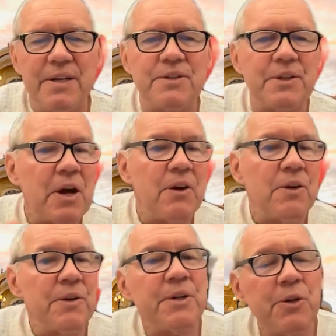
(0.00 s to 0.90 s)
is that not
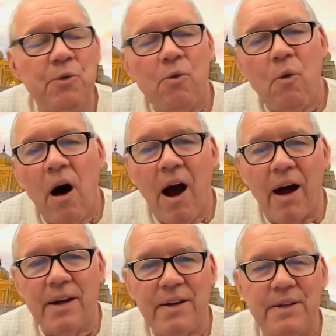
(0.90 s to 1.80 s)
only can you
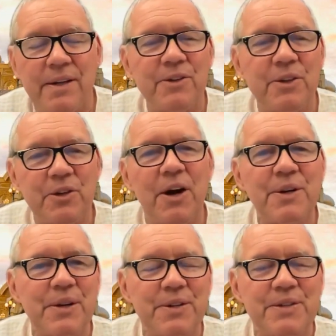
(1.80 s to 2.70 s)
walk in the
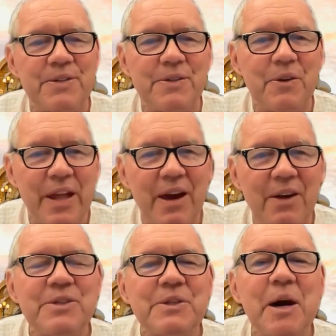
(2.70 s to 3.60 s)
darkness
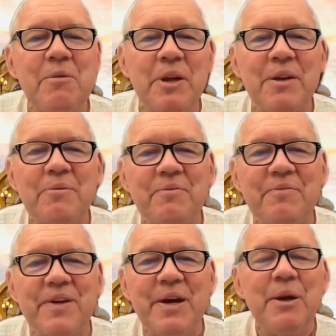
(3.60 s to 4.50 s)
without stumbling,
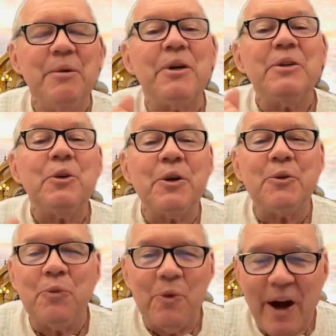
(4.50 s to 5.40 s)
but you
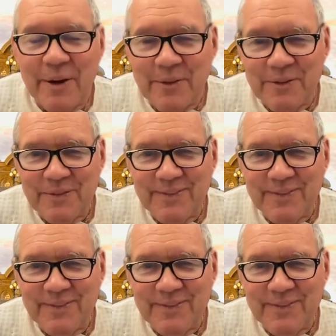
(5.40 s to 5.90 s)
can run